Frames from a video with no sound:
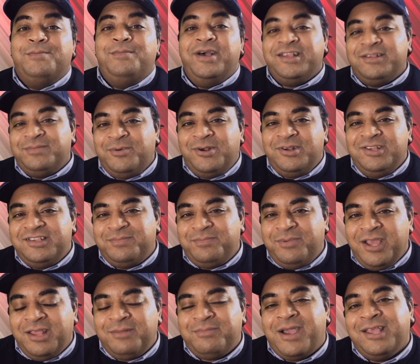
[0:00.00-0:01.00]
Baseball is
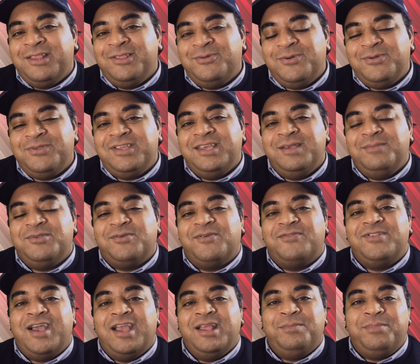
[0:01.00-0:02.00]
played by two teams
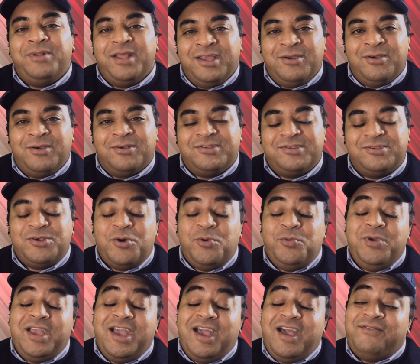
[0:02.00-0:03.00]
of 9 players, so
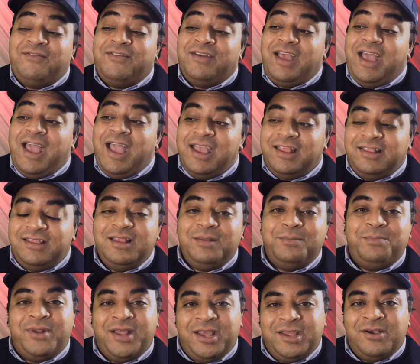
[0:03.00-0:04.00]
we have
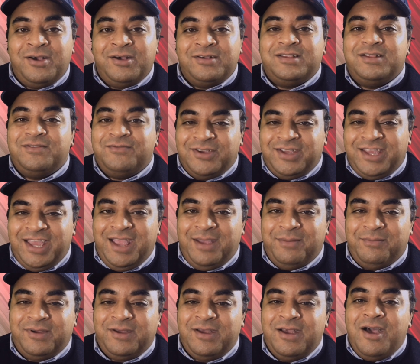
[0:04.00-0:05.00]
18 players in the
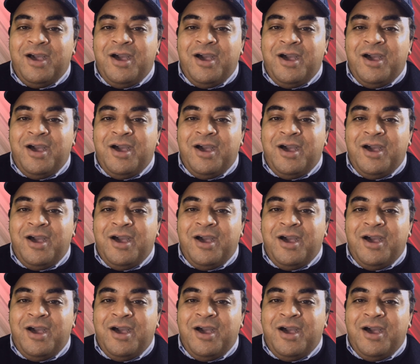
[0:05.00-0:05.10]
game.